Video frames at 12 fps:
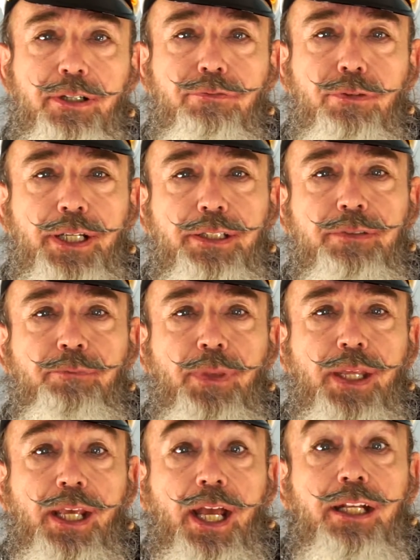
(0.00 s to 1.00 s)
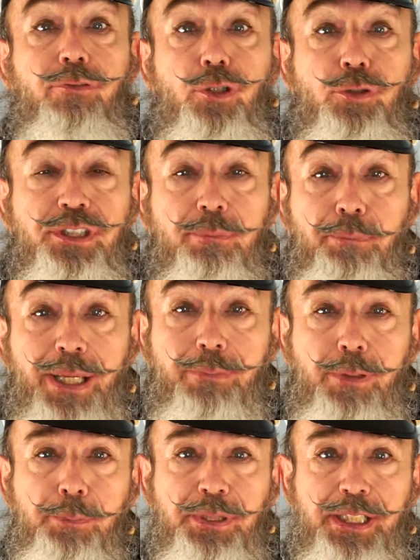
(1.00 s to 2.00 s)
friend. And if you use a
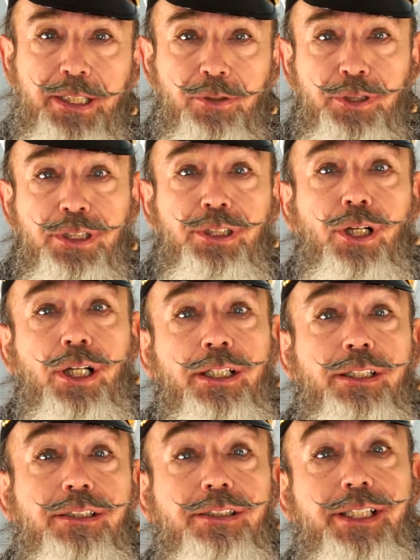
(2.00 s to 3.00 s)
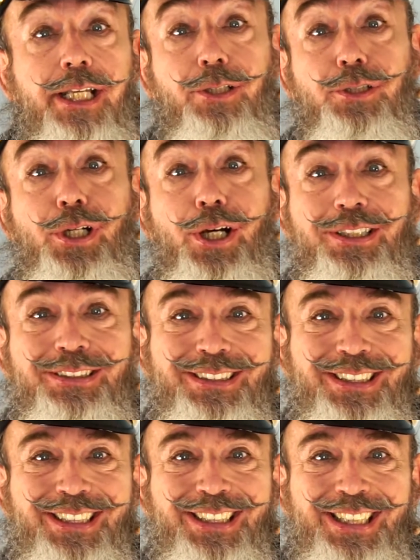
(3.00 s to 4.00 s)
baby potato, you can call it tater tot.
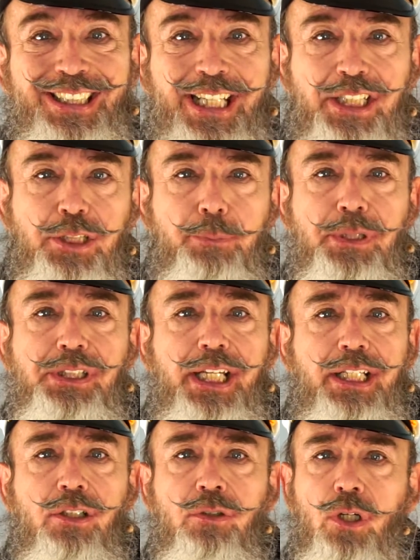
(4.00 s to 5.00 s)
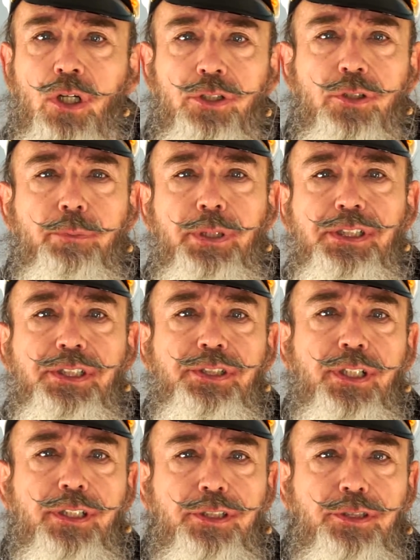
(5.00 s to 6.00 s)
Get your potato, all your pieces
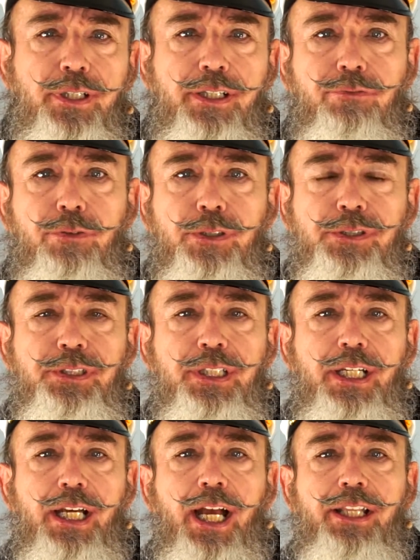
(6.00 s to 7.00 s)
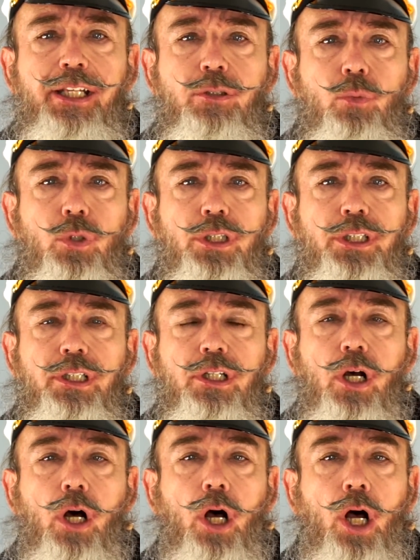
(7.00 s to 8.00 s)
on a tray first, and then work
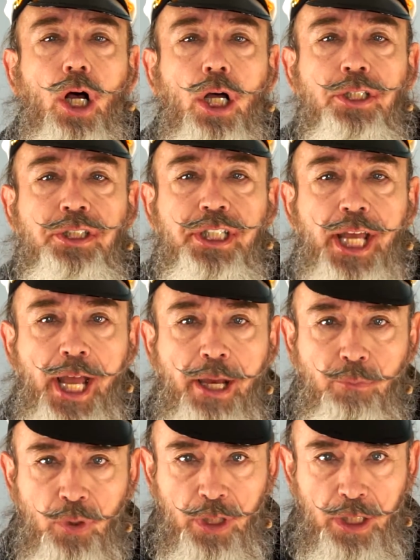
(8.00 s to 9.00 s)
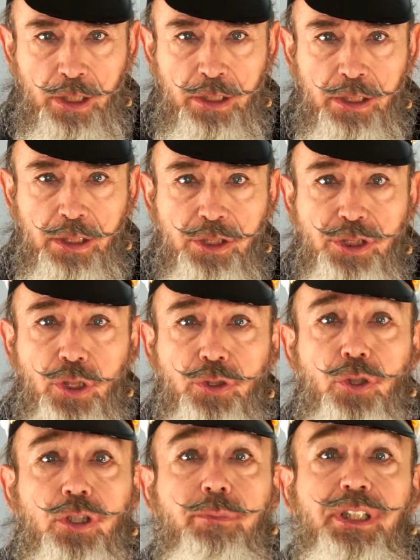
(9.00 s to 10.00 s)
on camera. So
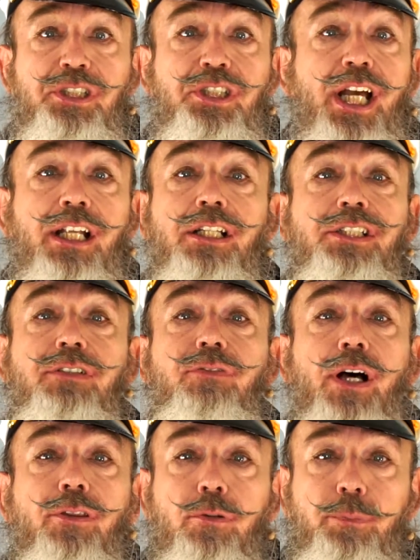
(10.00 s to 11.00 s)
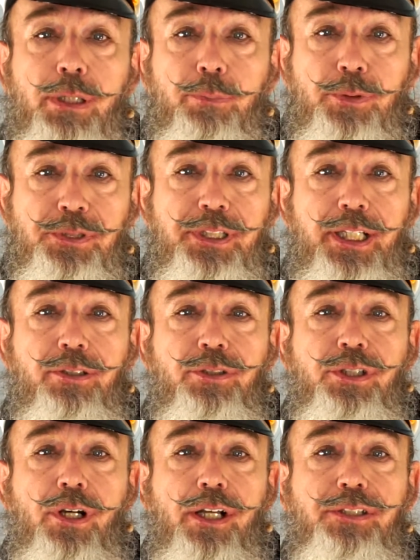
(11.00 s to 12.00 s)
you can be jealous of other people's tater
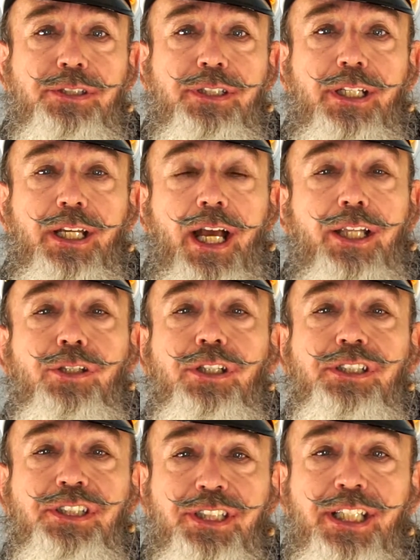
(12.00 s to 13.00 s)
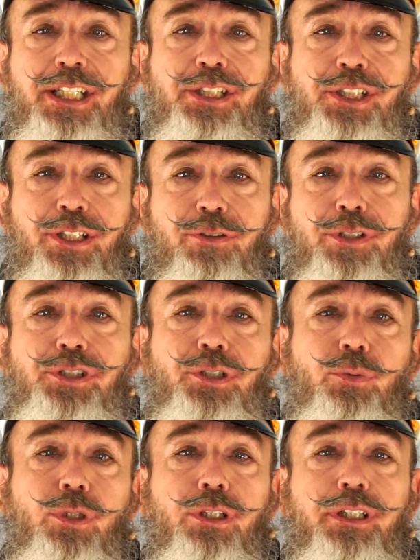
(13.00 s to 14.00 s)
tots. And you can see each other as you
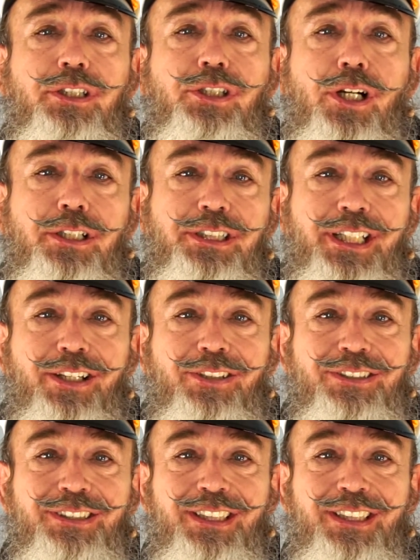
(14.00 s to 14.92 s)
work and talk together.